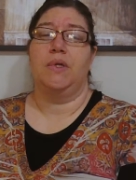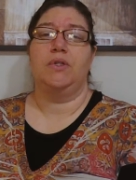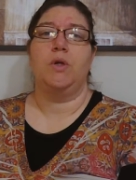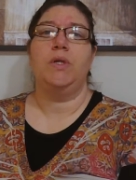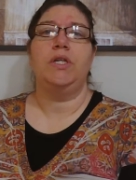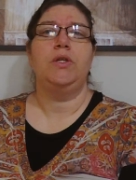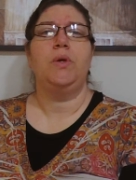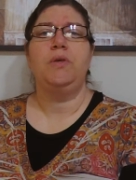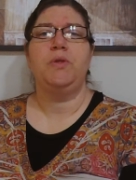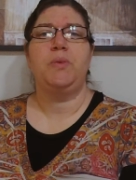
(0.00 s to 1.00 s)
Don't get
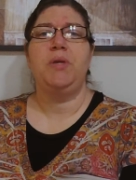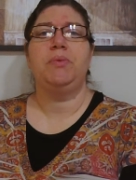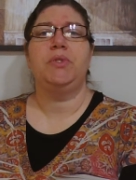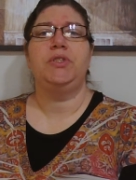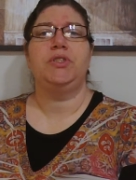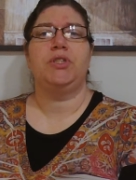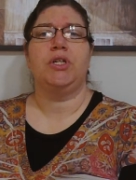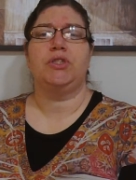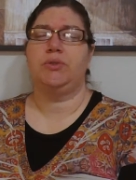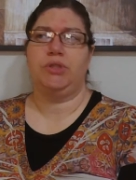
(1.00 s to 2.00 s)
annoyed with people in your
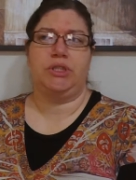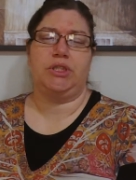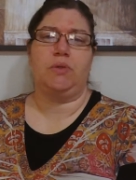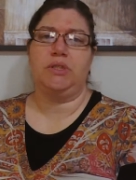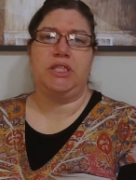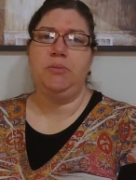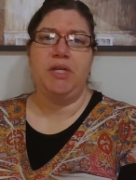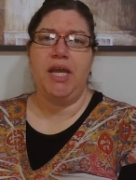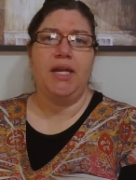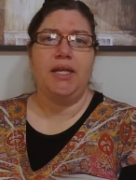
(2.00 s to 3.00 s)
church who just don't seem to
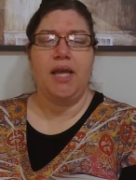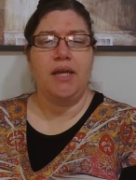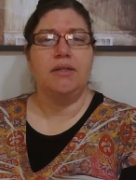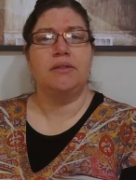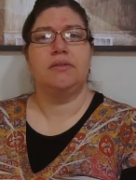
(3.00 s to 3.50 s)
get it yet.